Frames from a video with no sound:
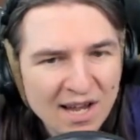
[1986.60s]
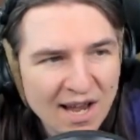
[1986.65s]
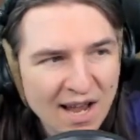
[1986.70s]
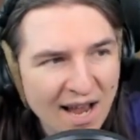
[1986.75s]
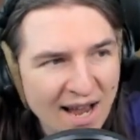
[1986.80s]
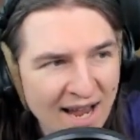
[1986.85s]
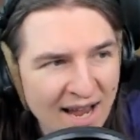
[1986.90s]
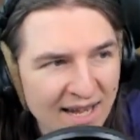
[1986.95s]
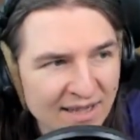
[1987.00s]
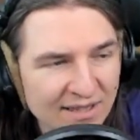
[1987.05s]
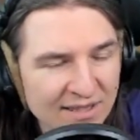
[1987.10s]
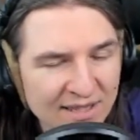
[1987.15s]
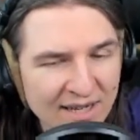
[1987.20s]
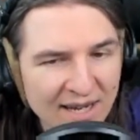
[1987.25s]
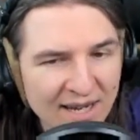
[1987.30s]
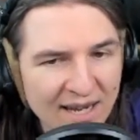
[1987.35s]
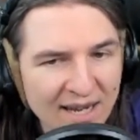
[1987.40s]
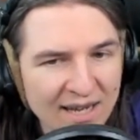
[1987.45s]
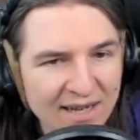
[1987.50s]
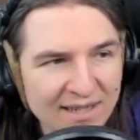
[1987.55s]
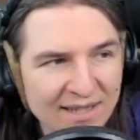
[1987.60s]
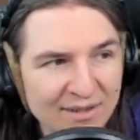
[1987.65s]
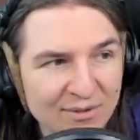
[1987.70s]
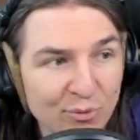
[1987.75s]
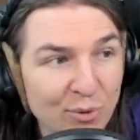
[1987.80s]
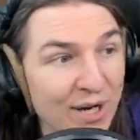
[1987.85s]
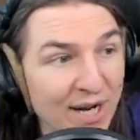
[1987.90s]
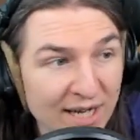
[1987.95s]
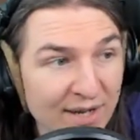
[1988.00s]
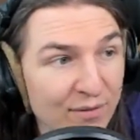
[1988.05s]
and
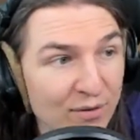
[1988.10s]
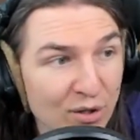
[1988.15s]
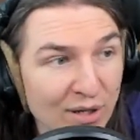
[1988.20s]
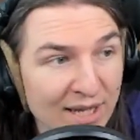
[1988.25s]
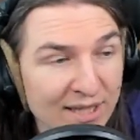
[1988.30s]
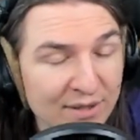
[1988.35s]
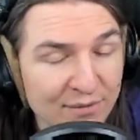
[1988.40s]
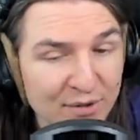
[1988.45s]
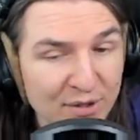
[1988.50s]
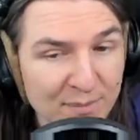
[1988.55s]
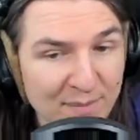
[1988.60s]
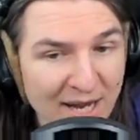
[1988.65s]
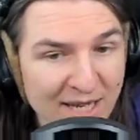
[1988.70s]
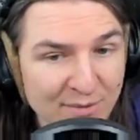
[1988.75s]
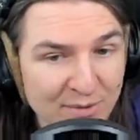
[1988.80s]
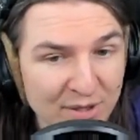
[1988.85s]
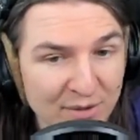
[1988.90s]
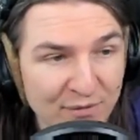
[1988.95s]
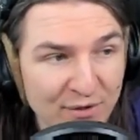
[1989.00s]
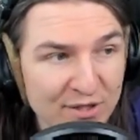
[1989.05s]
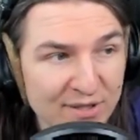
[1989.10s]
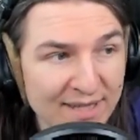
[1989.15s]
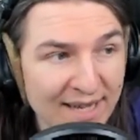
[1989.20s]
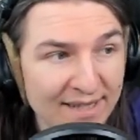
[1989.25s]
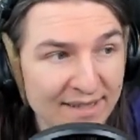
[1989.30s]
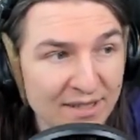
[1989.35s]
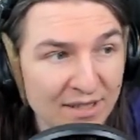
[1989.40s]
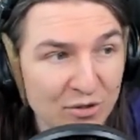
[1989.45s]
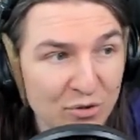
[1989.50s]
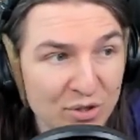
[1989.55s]
when I give you a letter for the password, the first
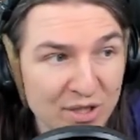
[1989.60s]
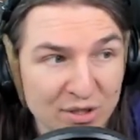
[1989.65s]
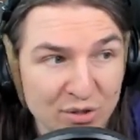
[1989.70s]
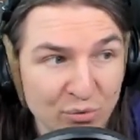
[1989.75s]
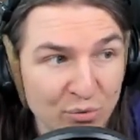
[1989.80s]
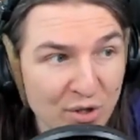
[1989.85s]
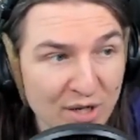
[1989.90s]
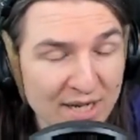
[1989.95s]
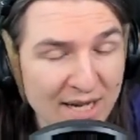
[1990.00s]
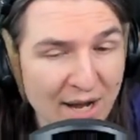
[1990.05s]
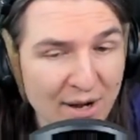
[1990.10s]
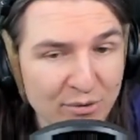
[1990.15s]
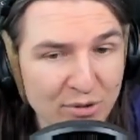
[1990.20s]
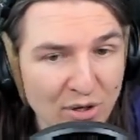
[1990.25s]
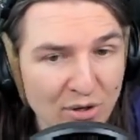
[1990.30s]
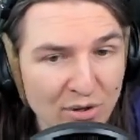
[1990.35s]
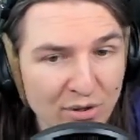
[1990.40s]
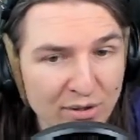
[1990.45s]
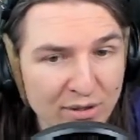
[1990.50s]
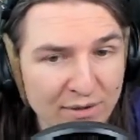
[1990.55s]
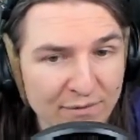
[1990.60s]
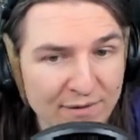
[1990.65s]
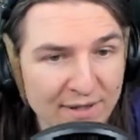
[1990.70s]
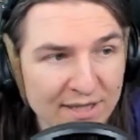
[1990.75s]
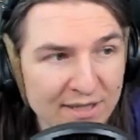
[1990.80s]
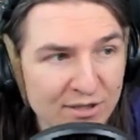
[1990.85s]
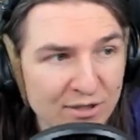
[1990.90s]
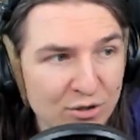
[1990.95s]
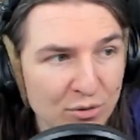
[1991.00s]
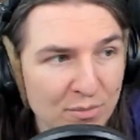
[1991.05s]
letter, you just read out all the
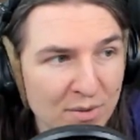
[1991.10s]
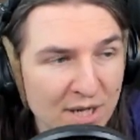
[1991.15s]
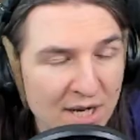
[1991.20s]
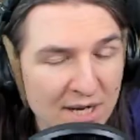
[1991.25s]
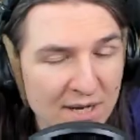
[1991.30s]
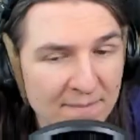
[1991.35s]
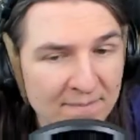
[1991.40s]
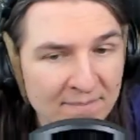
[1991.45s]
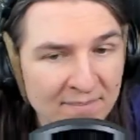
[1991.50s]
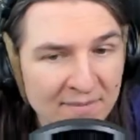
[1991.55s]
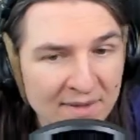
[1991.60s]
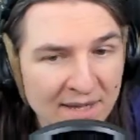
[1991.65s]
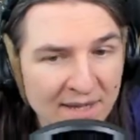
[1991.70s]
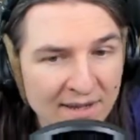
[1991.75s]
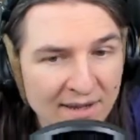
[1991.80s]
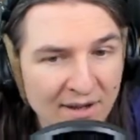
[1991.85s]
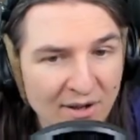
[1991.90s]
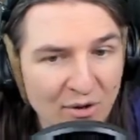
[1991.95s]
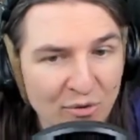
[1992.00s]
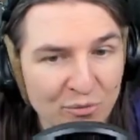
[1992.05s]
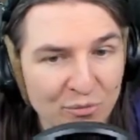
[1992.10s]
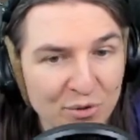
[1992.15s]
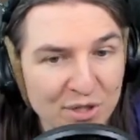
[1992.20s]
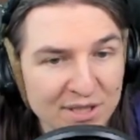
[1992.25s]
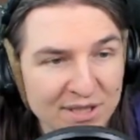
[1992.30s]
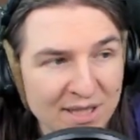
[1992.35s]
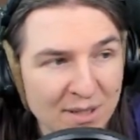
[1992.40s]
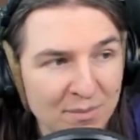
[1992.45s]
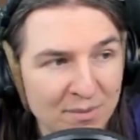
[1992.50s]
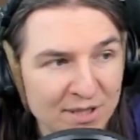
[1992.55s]
things to me
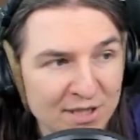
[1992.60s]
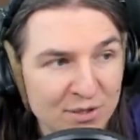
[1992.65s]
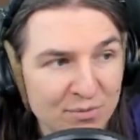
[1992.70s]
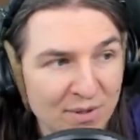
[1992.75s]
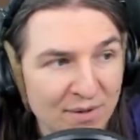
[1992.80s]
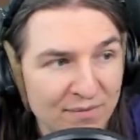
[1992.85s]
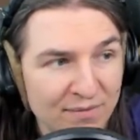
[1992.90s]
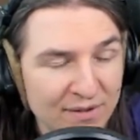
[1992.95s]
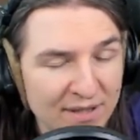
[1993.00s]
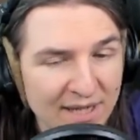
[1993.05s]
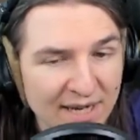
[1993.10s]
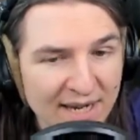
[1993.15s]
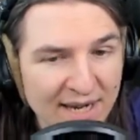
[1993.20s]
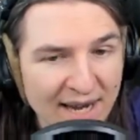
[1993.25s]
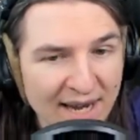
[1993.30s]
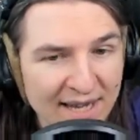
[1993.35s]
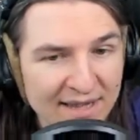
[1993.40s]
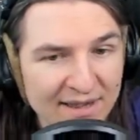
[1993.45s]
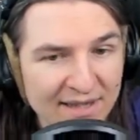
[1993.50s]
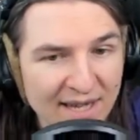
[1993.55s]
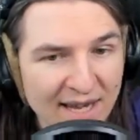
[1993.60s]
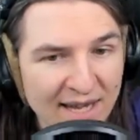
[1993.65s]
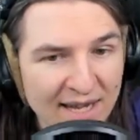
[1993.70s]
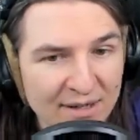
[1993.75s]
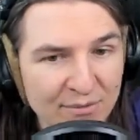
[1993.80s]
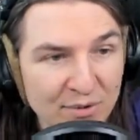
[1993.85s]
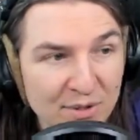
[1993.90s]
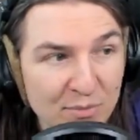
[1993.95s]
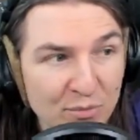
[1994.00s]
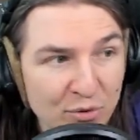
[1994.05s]
reasonably swiftly, and then
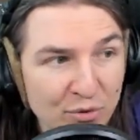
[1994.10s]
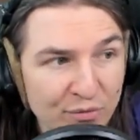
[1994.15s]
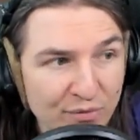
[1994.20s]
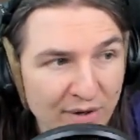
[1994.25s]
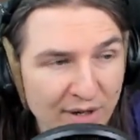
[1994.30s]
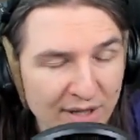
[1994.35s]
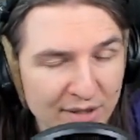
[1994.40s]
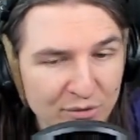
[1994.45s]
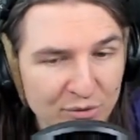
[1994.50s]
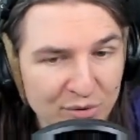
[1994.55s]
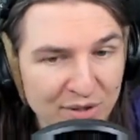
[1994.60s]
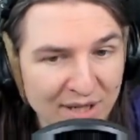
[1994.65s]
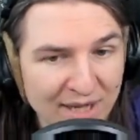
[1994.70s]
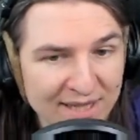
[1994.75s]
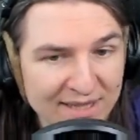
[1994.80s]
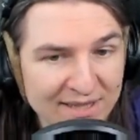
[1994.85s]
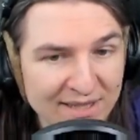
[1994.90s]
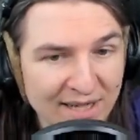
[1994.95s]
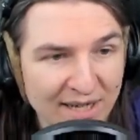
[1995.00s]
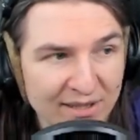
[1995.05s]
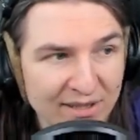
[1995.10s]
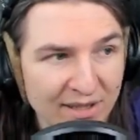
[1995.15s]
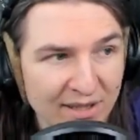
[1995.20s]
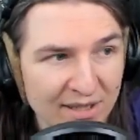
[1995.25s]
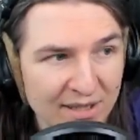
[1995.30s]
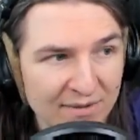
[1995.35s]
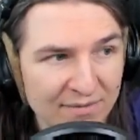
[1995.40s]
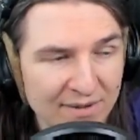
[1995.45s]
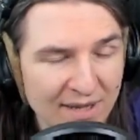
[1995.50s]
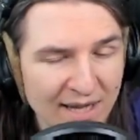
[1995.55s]
we move on to the next letter
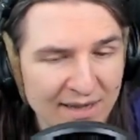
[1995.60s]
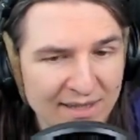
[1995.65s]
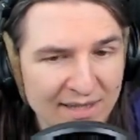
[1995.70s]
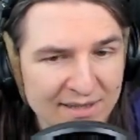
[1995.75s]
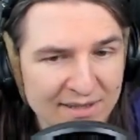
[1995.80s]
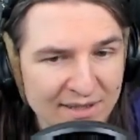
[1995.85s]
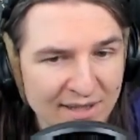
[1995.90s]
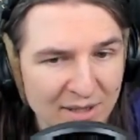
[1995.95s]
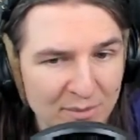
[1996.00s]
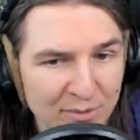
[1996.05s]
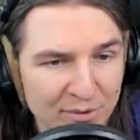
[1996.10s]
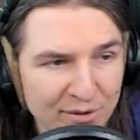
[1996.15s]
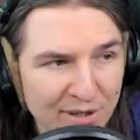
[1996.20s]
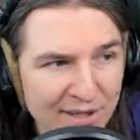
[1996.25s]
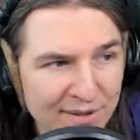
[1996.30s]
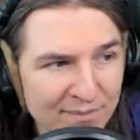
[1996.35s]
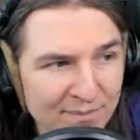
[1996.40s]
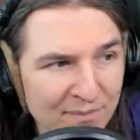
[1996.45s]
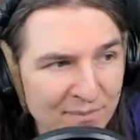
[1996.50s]
if that doesn't help, okay?